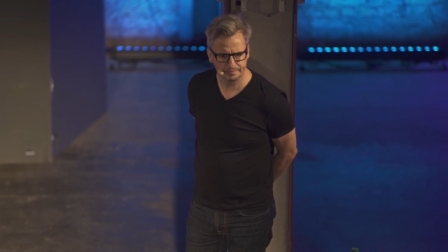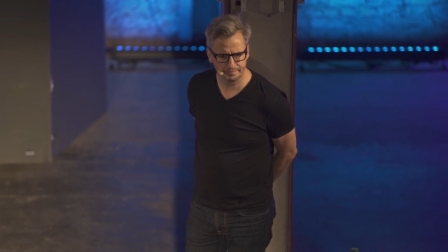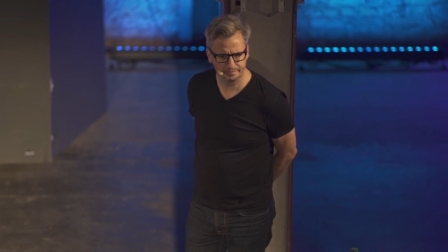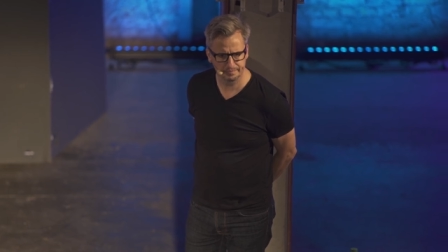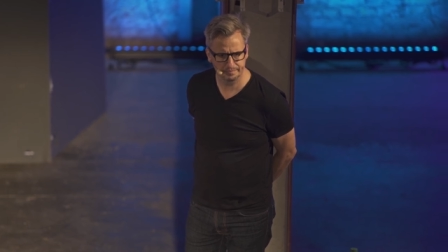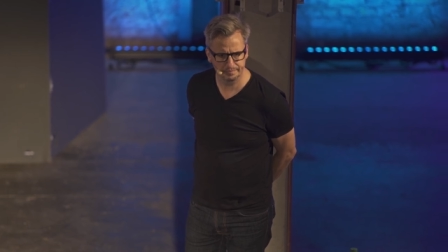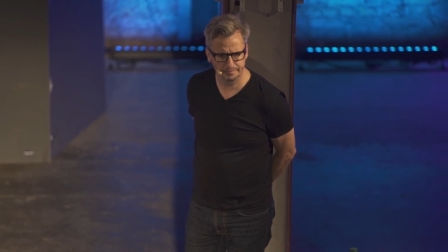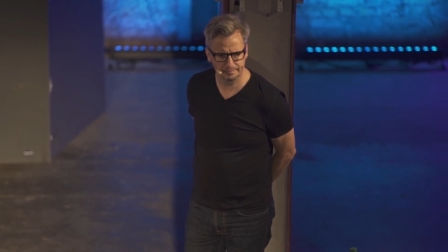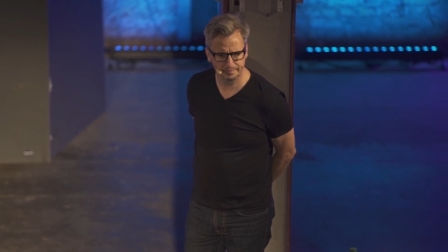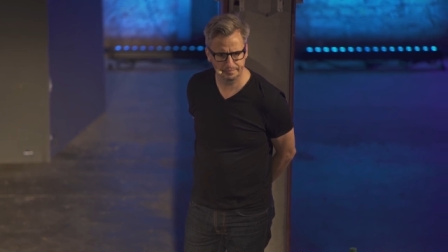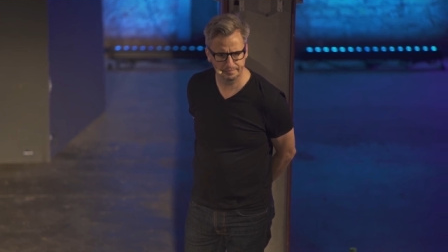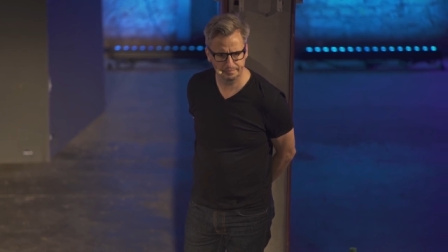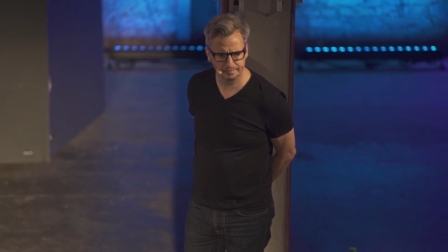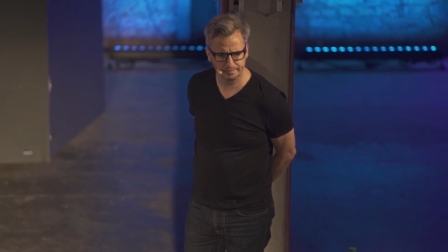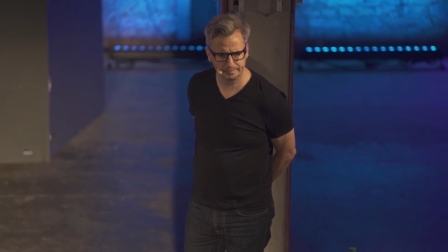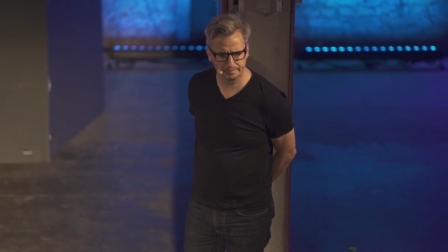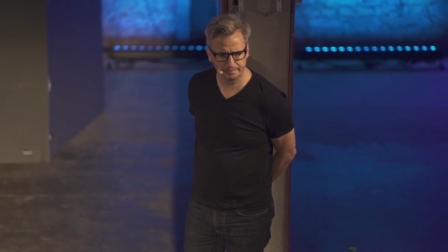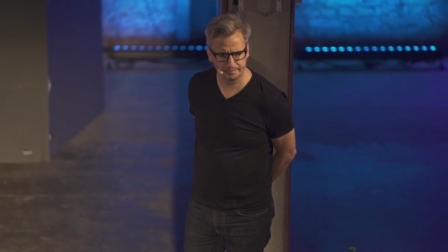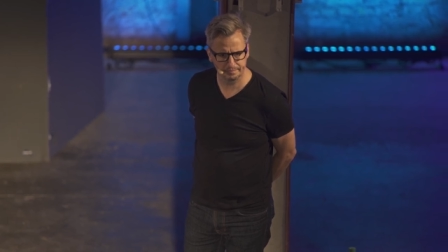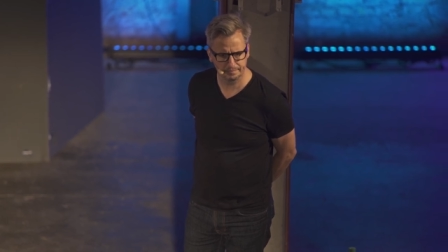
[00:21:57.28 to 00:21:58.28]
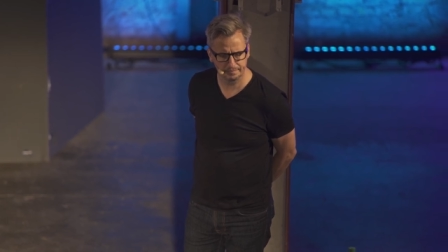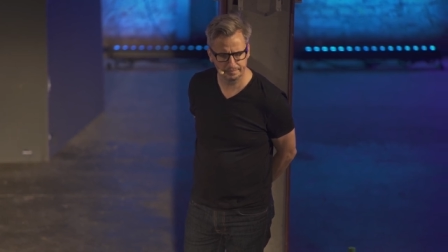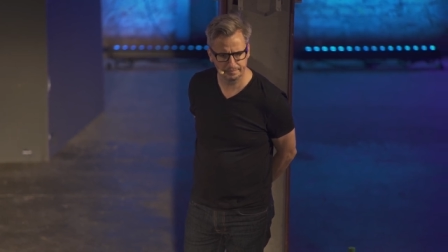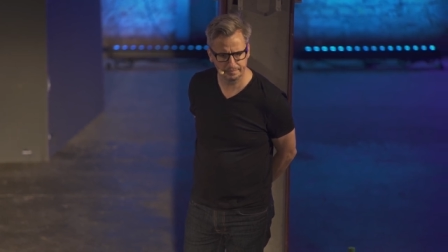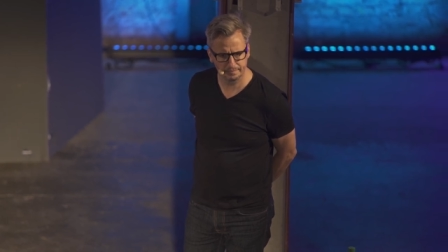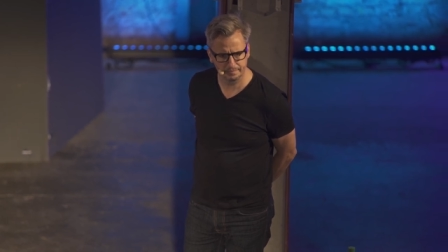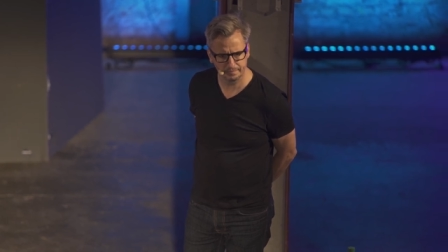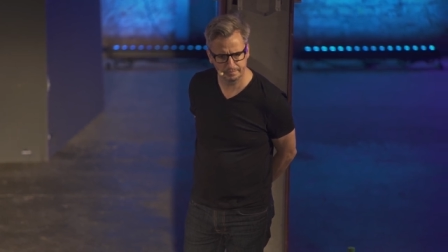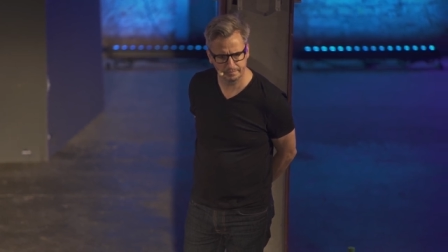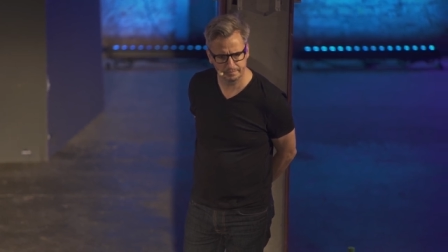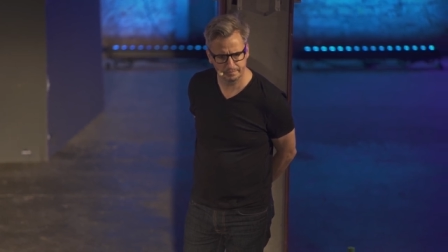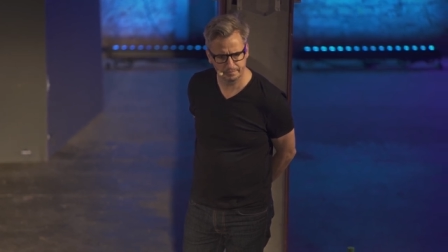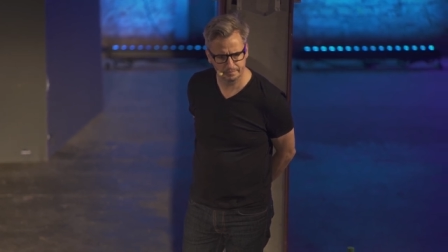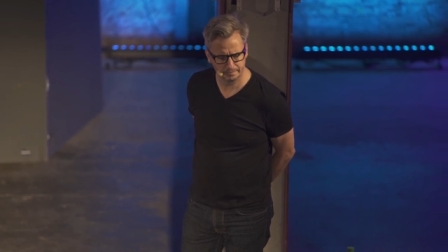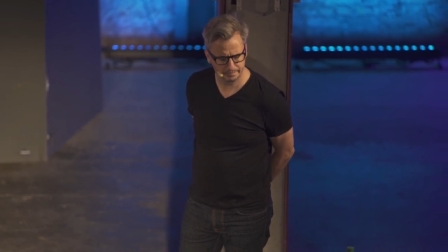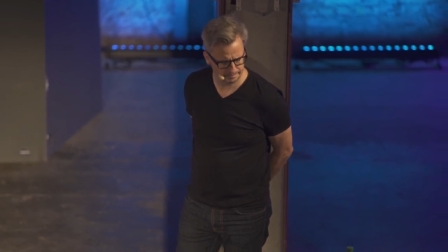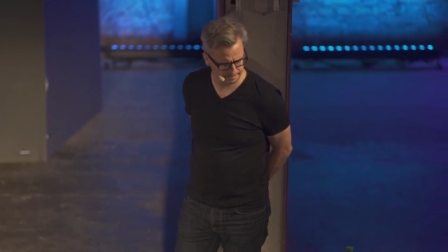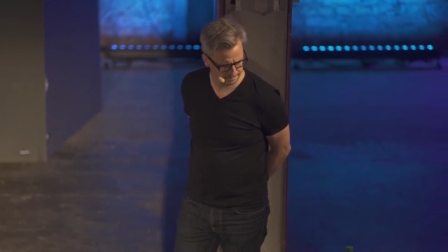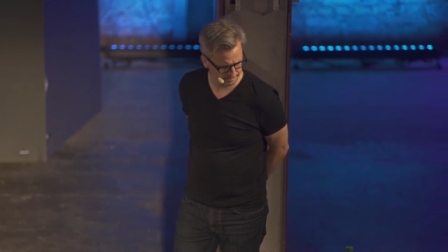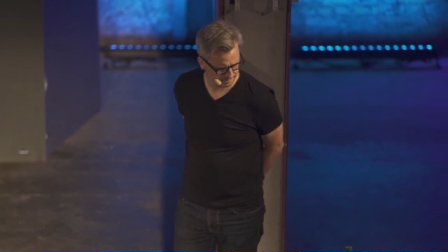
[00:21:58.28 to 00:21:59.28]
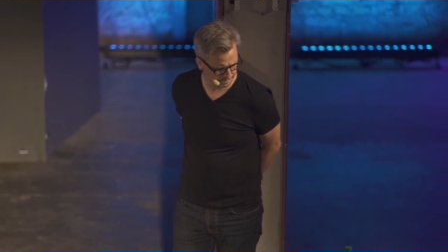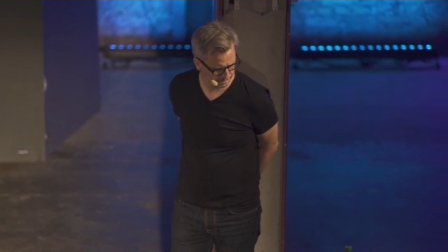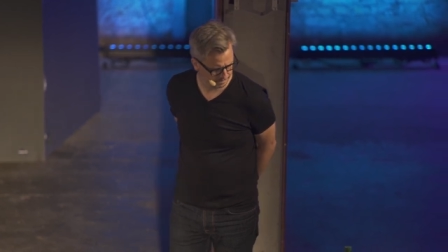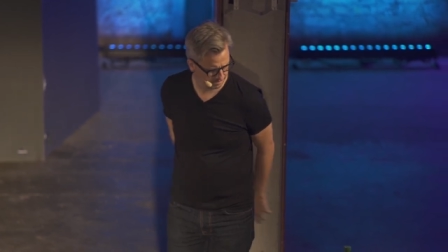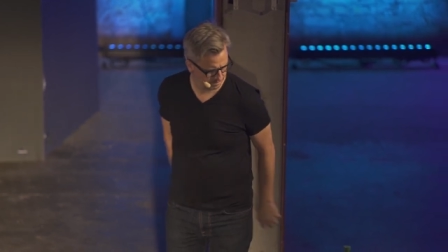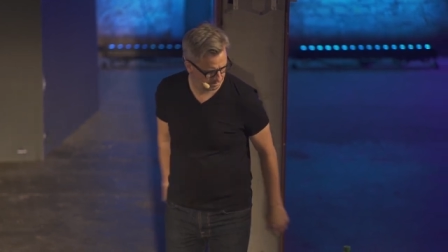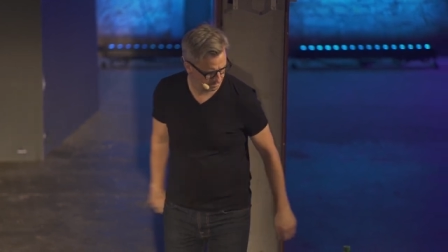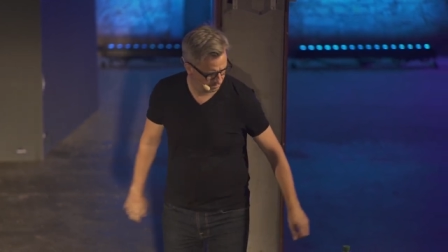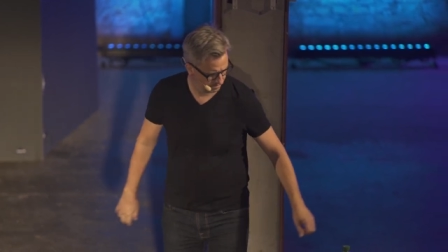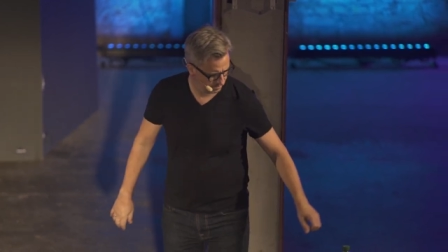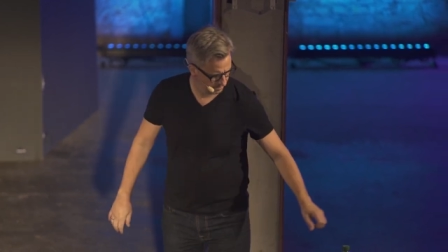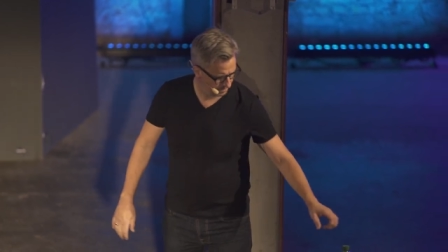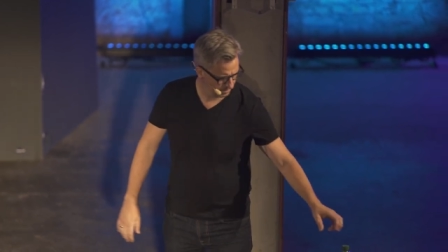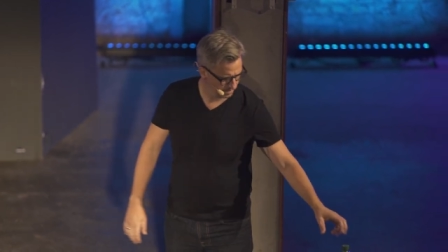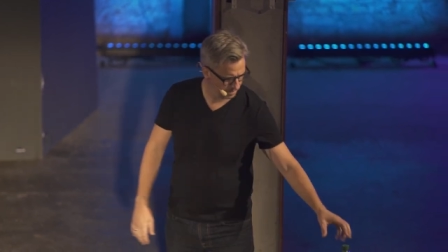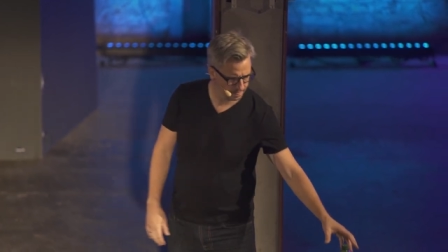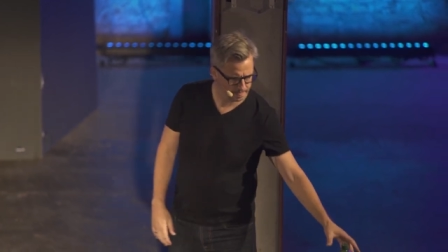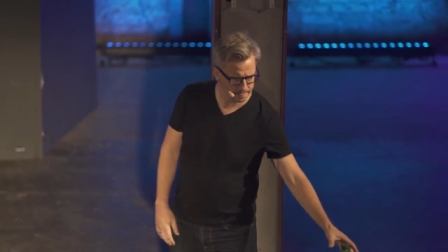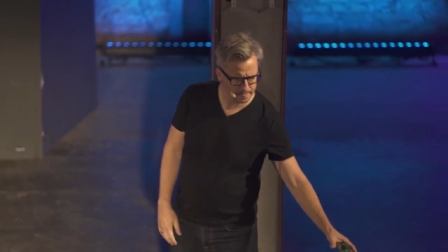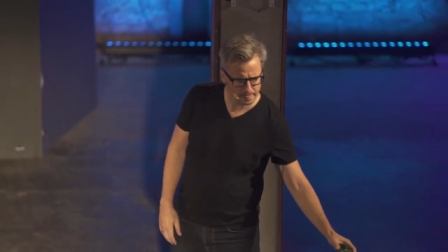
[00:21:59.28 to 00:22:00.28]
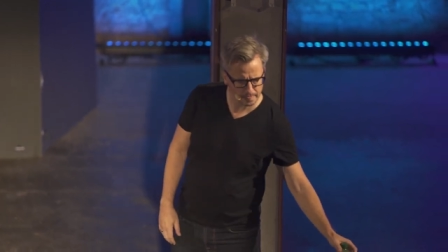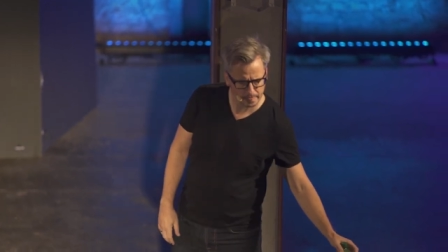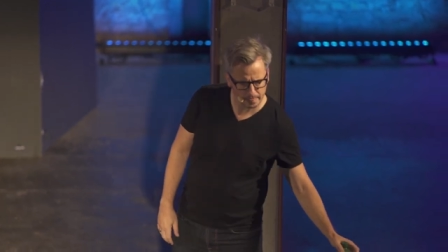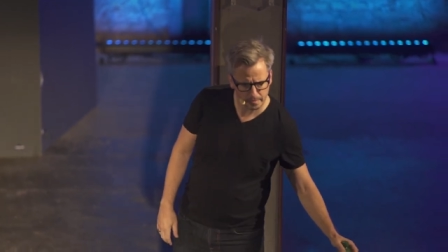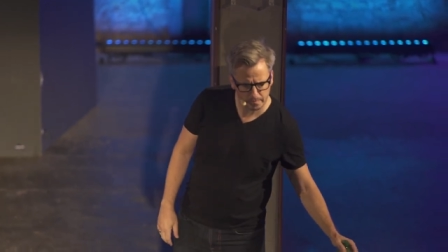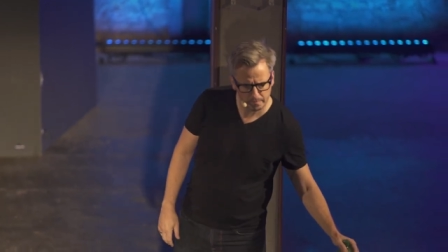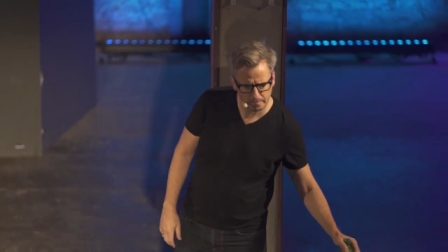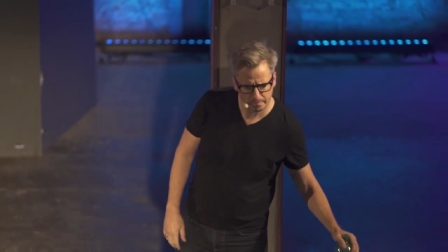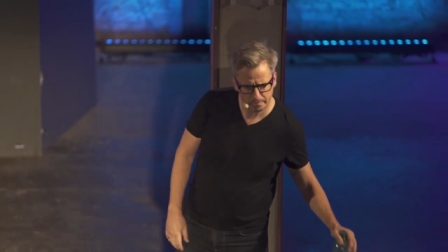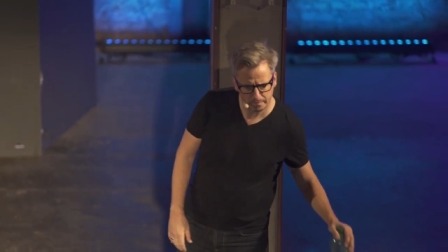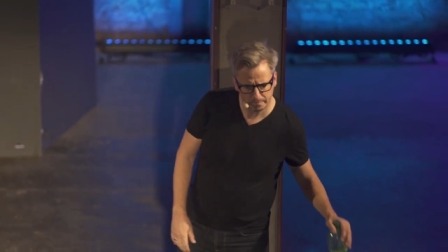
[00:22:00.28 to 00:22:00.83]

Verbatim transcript: Uh, what first areas you would